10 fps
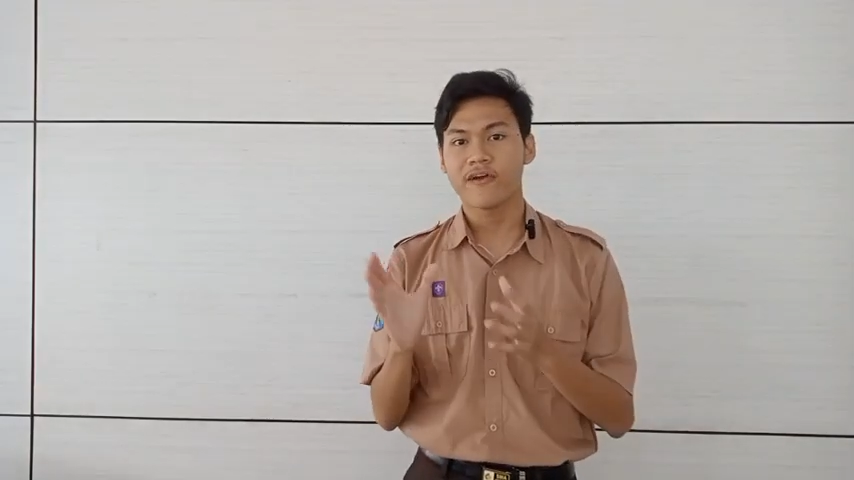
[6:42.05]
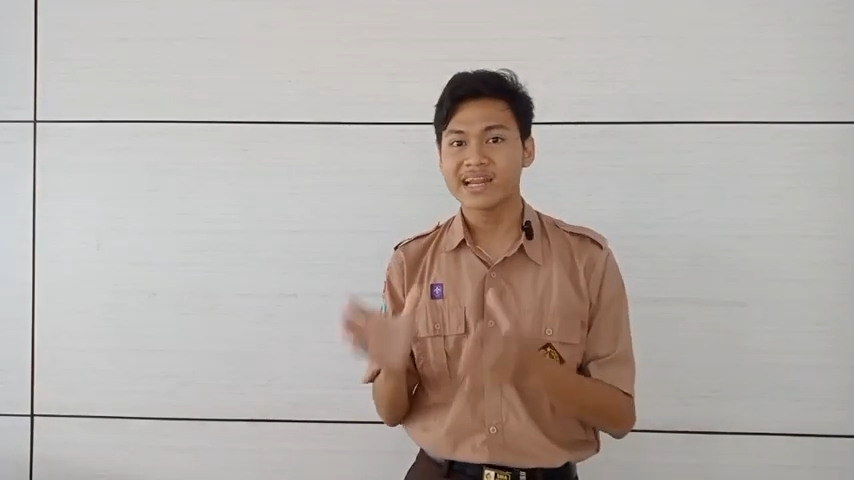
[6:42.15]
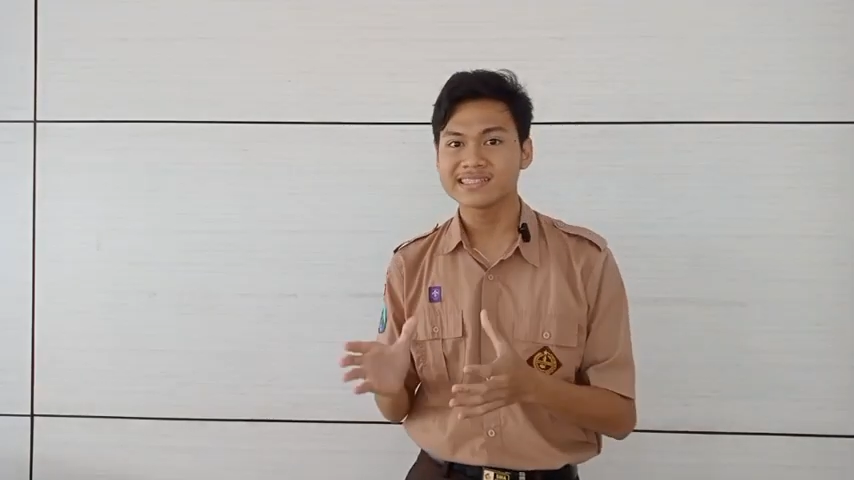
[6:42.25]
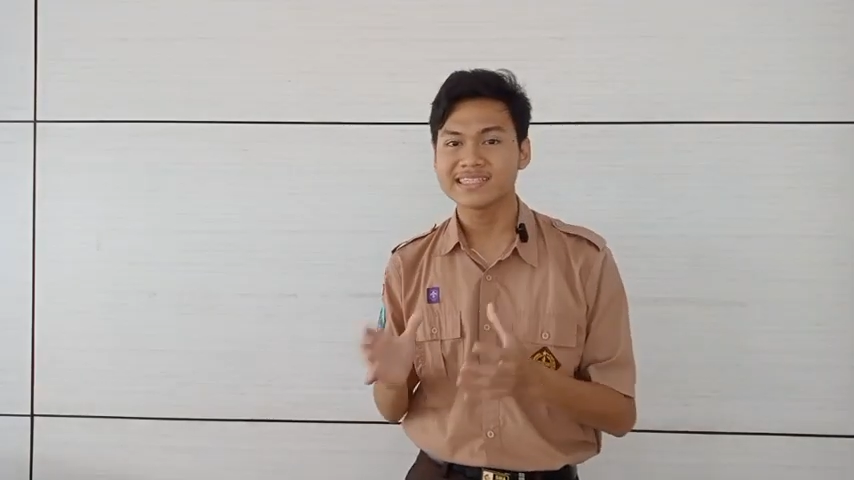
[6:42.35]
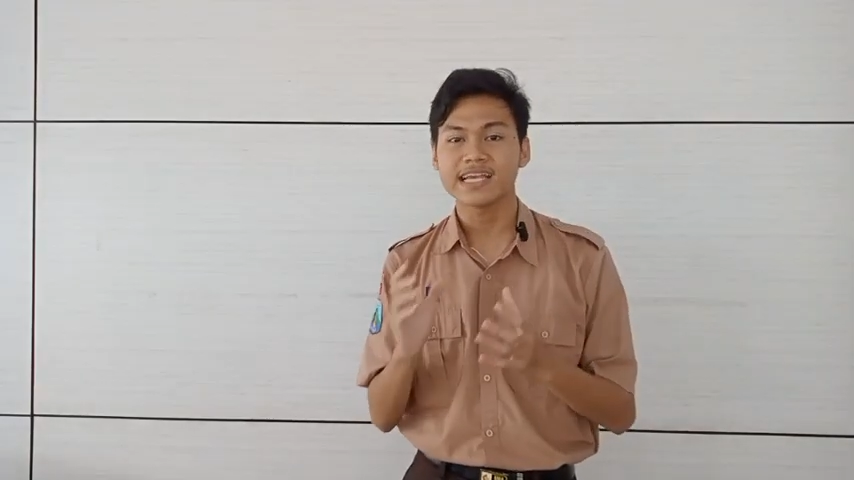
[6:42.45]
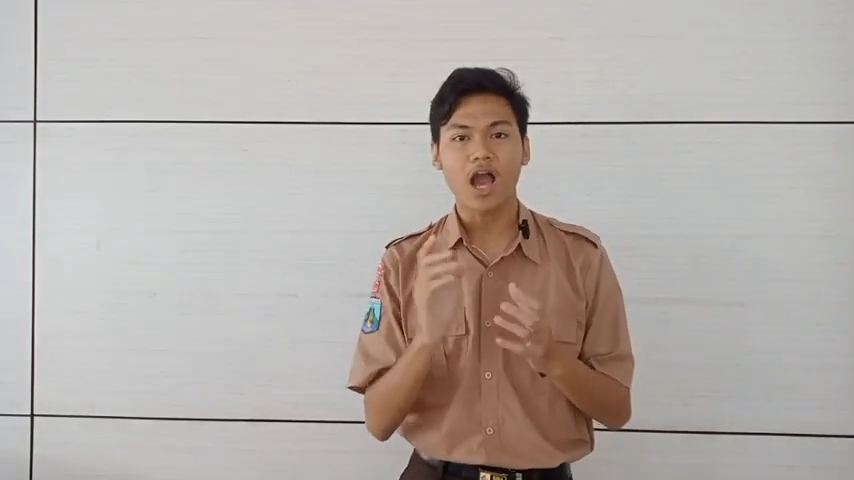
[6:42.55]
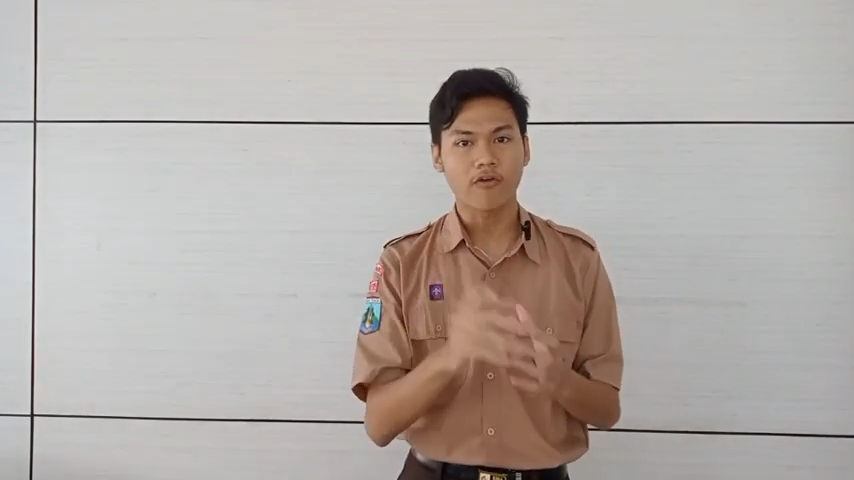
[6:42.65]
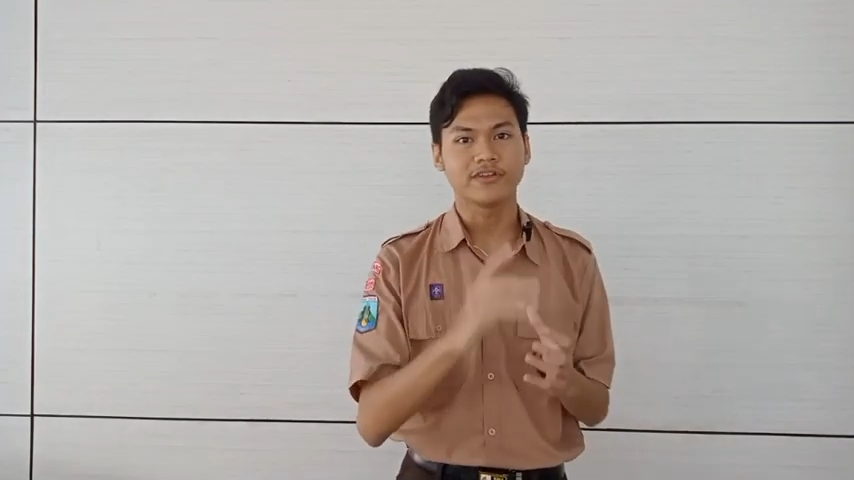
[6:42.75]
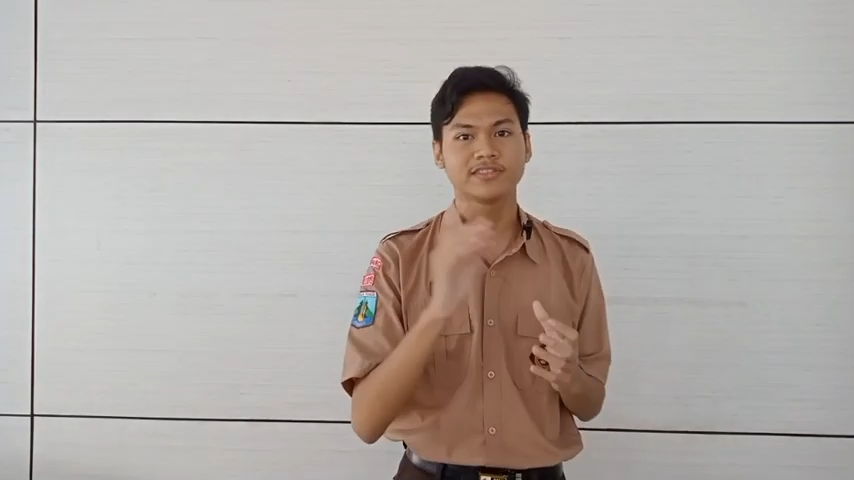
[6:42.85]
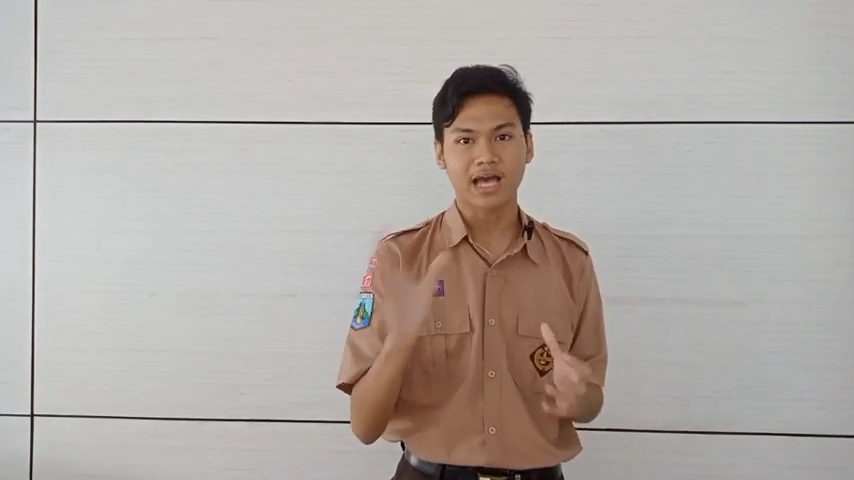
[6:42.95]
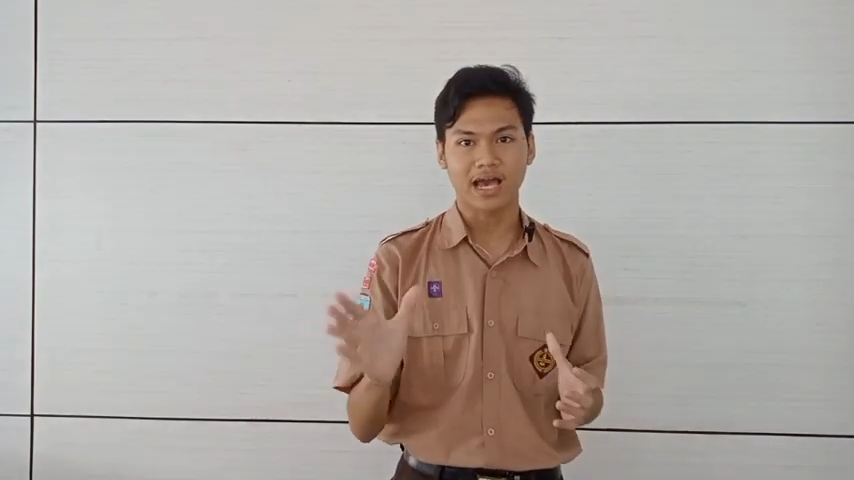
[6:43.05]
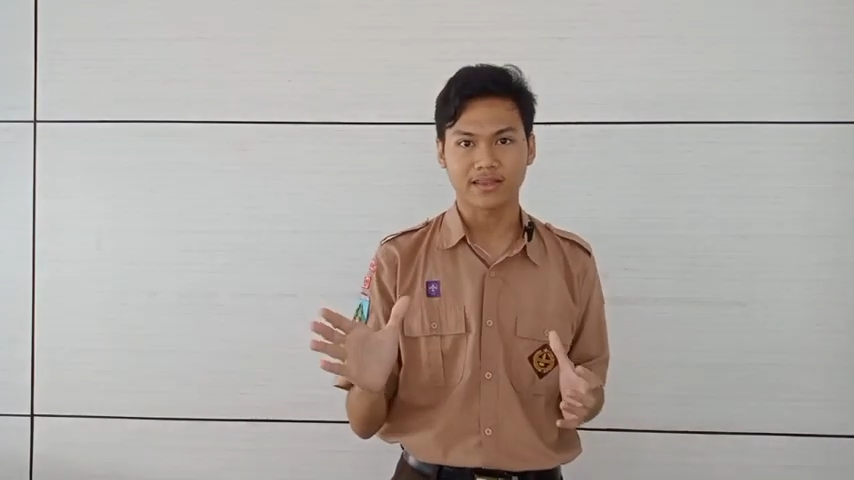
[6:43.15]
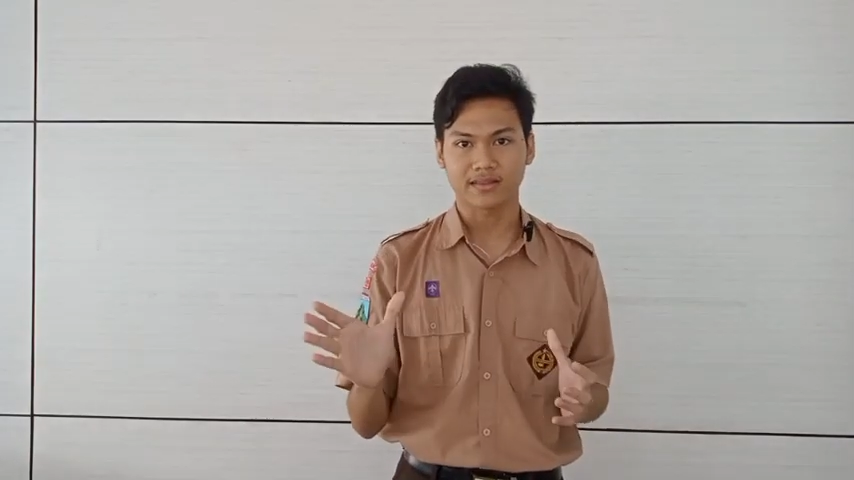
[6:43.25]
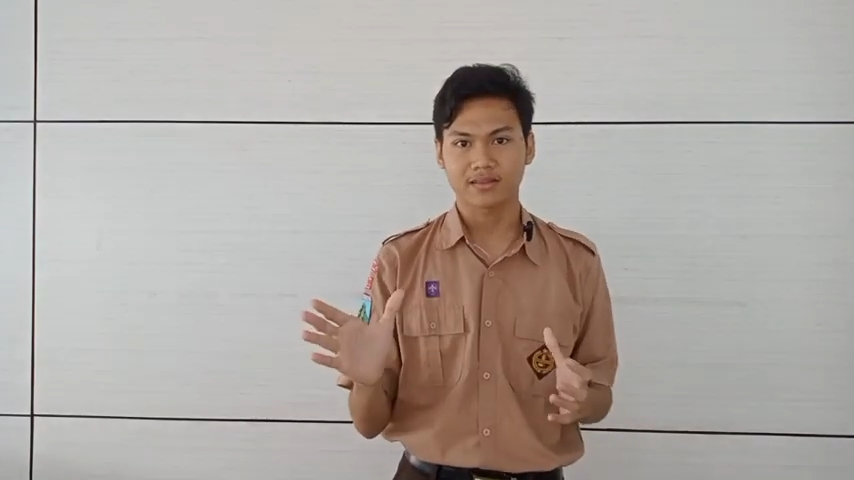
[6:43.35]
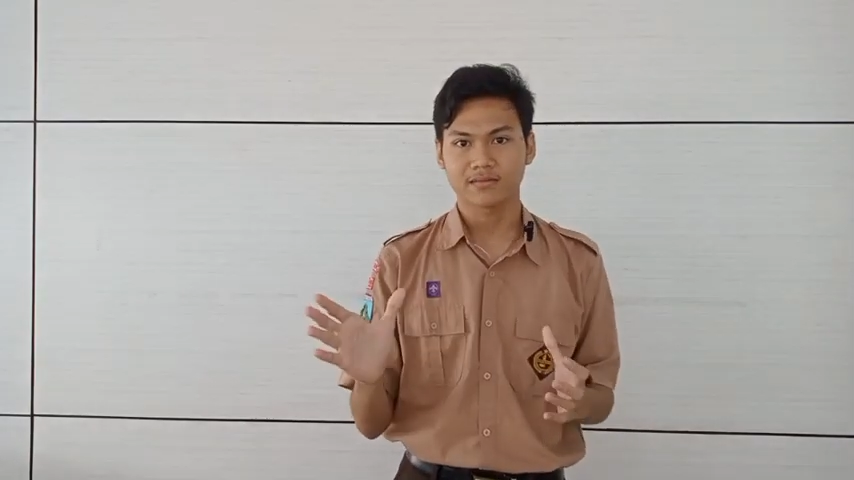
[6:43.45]
financing of the
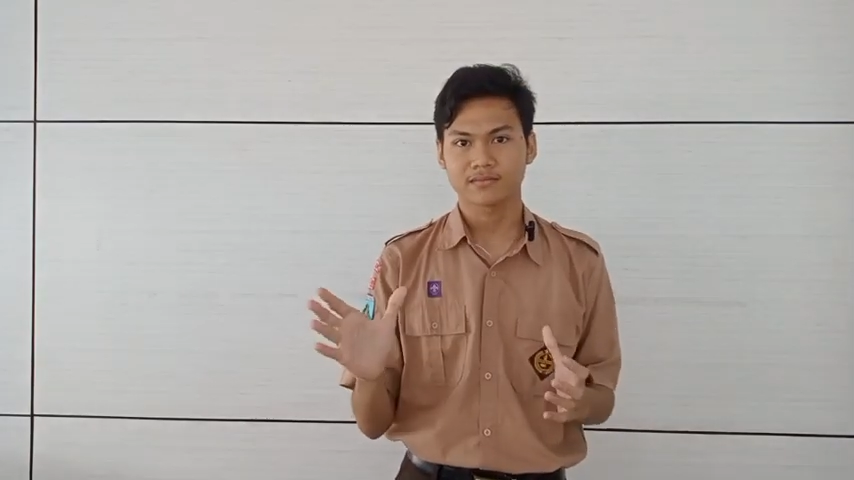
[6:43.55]
child.